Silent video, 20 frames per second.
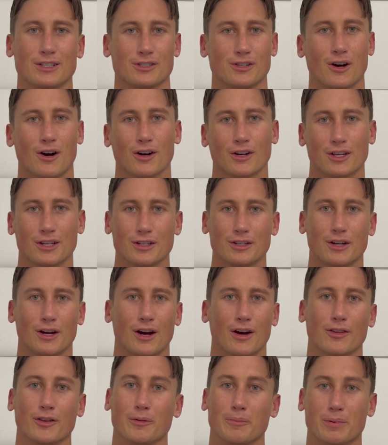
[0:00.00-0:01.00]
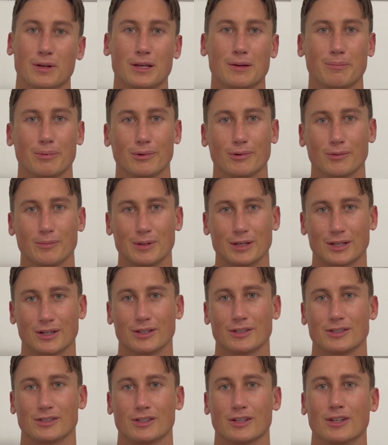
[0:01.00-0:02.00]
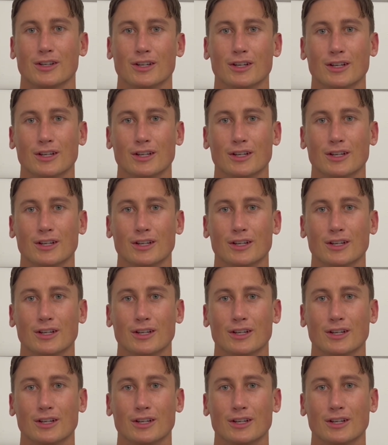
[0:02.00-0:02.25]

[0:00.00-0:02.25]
talking to other people because